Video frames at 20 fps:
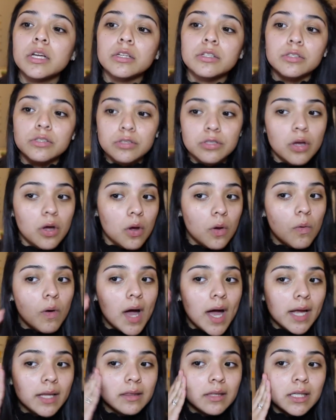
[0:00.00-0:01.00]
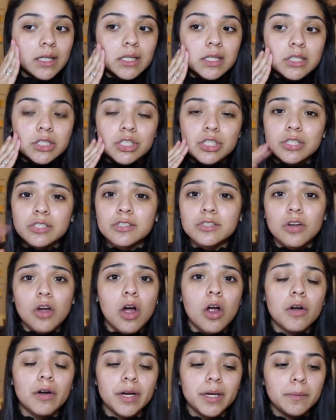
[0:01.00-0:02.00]
So I think it's just
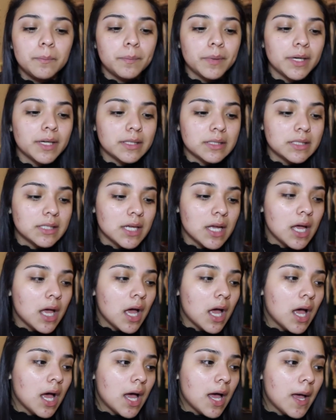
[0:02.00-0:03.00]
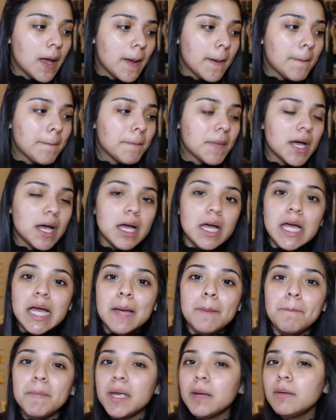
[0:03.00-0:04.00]
scarring, but
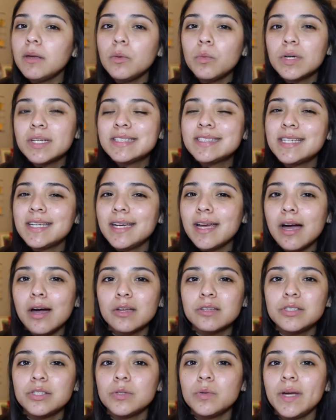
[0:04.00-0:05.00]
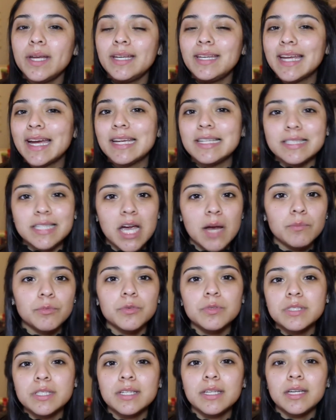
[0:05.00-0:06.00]
maybe one day I'll do a nighttime
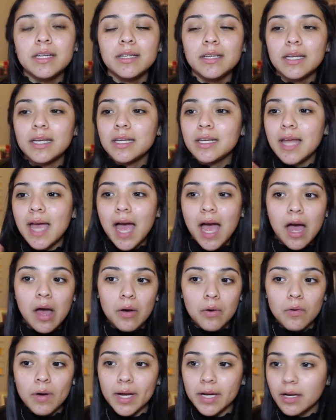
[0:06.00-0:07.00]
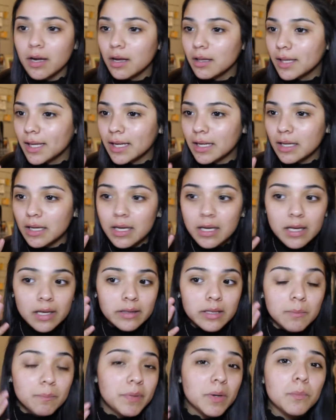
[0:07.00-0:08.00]
routine and how I got like
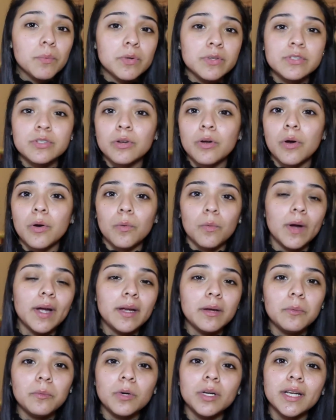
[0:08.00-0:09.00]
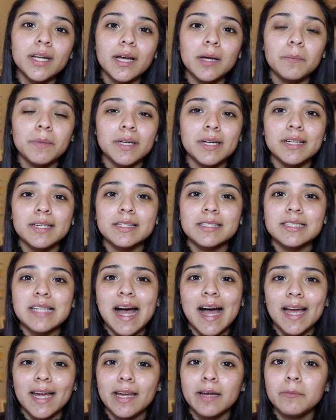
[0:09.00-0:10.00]
the pimples to go away and whatnot, because
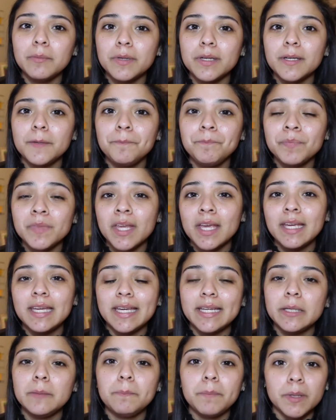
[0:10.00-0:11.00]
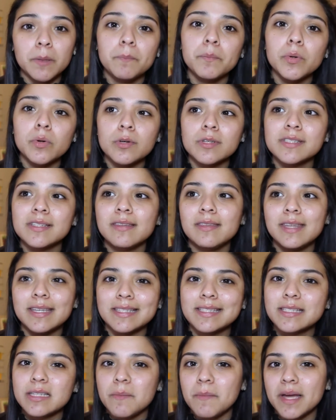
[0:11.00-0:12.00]
I have been getting pimples
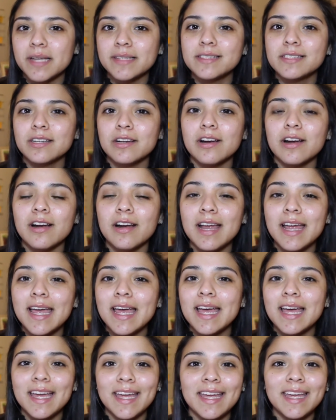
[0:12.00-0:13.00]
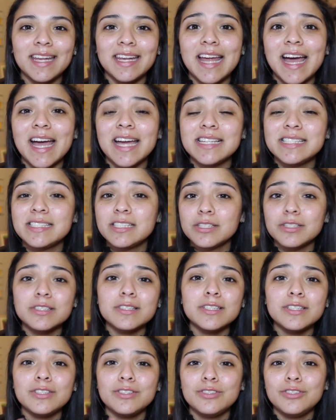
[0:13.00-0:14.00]
this semester and I
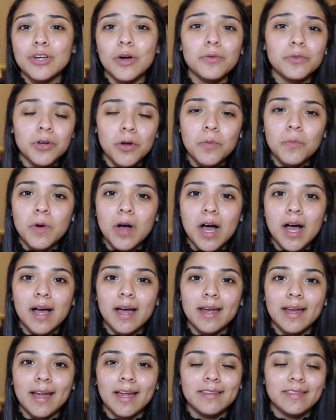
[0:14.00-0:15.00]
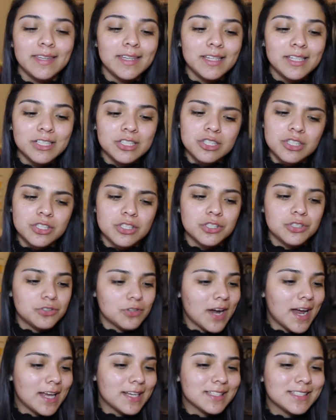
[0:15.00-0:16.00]
seriously don't know why. I think it's just
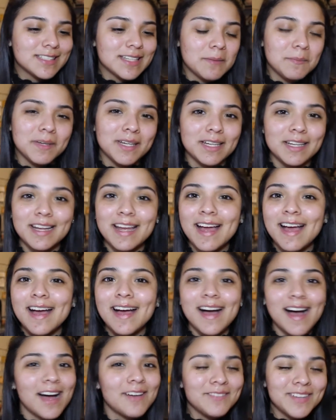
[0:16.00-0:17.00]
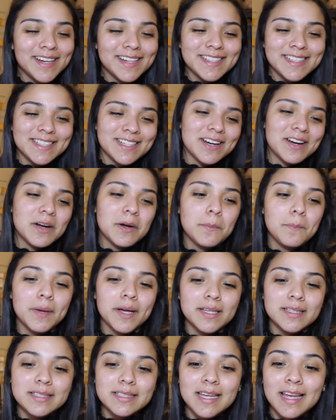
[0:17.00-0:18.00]
stress. I mean, I'm not sure,
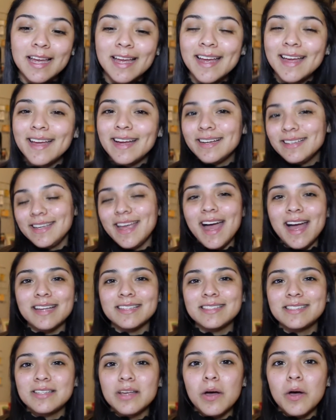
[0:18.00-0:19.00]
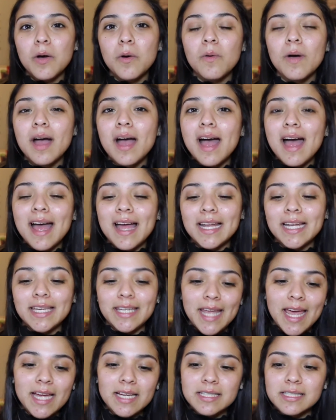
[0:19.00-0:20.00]
but yeah, so
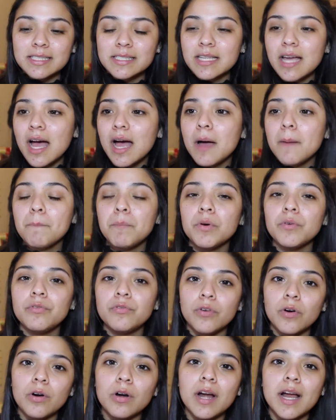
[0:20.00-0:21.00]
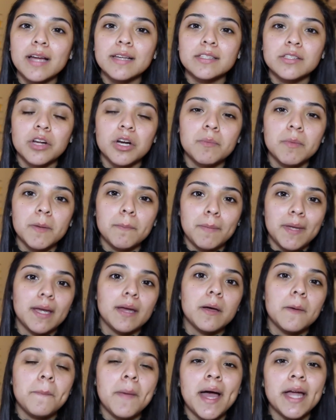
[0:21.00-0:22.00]
next, before I start my
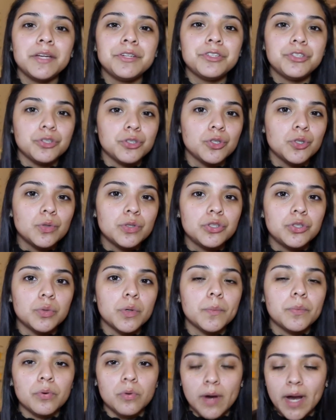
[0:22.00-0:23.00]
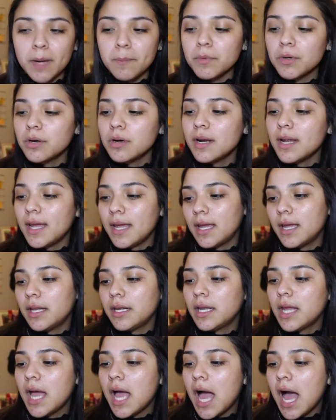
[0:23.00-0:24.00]
makeup, I do a primer,
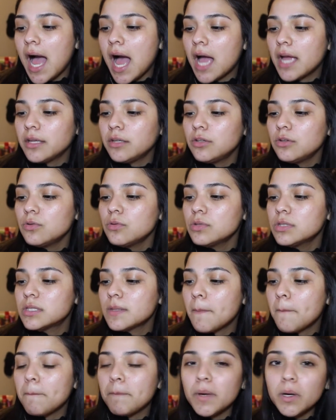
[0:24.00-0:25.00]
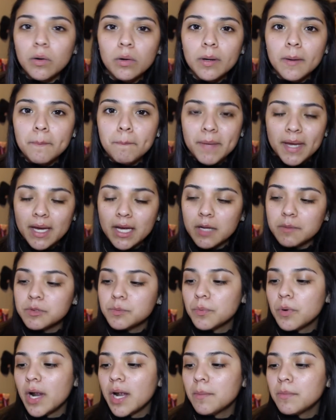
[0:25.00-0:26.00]
and I use Milk
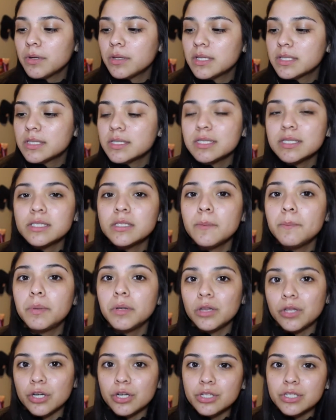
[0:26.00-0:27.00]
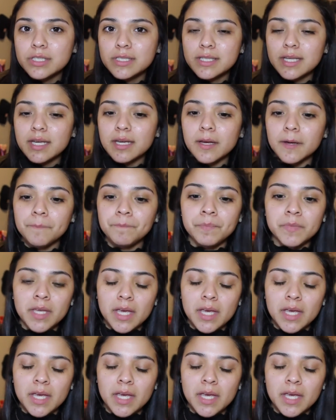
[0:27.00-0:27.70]
Makeup's primer. This is the blur stick.